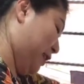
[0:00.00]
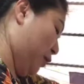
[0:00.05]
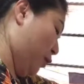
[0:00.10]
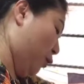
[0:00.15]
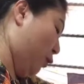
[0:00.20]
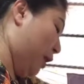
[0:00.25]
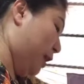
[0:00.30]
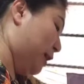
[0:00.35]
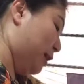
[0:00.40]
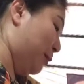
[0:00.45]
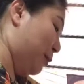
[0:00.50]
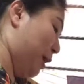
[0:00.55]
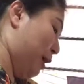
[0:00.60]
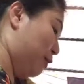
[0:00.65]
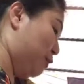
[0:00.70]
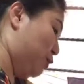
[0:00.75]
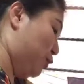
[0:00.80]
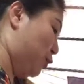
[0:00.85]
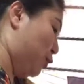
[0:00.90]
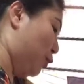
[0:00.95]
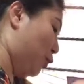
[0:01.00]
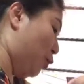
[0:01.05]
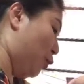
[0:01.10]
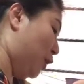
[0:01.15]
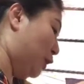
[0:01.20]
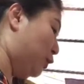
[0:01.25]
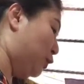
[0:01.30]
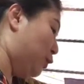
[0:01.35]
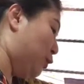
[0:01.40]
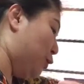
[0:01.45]
What about you?
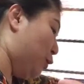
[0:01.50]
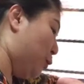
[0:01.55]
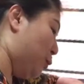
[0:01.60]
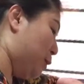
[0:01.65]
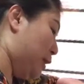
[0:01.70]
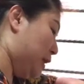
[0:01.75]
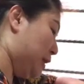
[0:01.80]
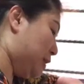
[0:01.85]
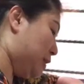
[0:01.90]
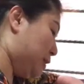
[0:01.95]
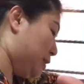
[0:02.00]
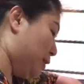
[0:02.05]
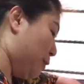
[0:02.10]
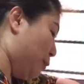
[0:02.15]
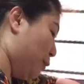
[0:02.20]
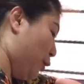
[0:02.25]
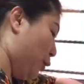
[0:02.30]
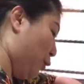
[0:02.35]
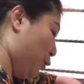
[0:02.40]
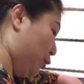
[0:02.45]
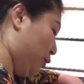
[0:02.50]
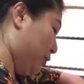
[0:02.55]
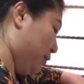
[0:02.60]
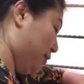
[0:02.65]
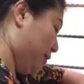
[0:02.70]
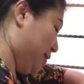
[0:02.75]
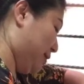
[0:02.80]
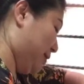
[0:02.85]
What do you miss the most?